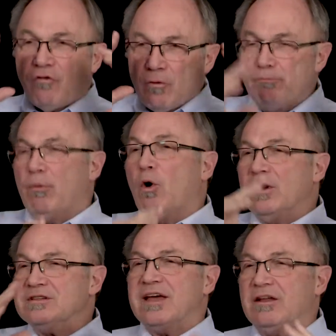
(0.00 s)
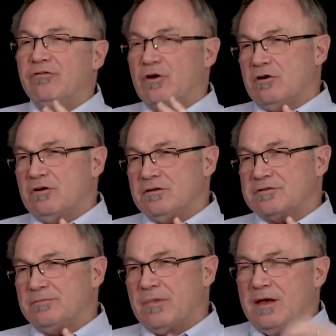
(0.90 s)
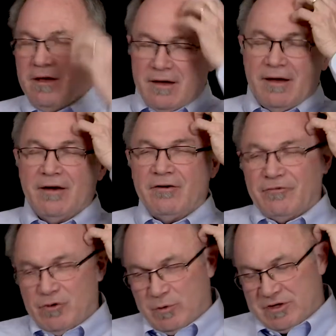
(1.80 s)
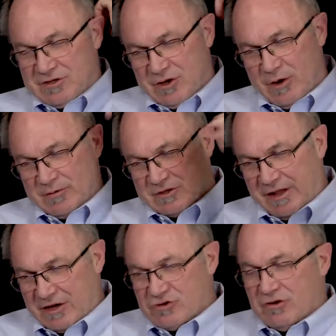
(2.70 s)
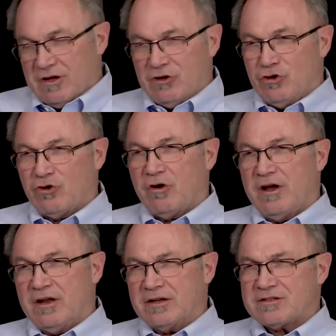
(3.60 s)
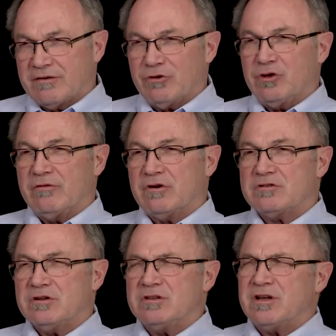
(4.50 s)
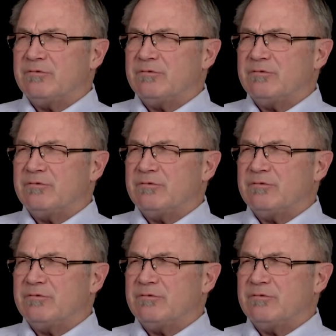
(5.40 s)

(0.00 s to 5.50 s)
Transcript: for boys and for girls. A few weeks ago, I was lecturing in Ukraine at several universities.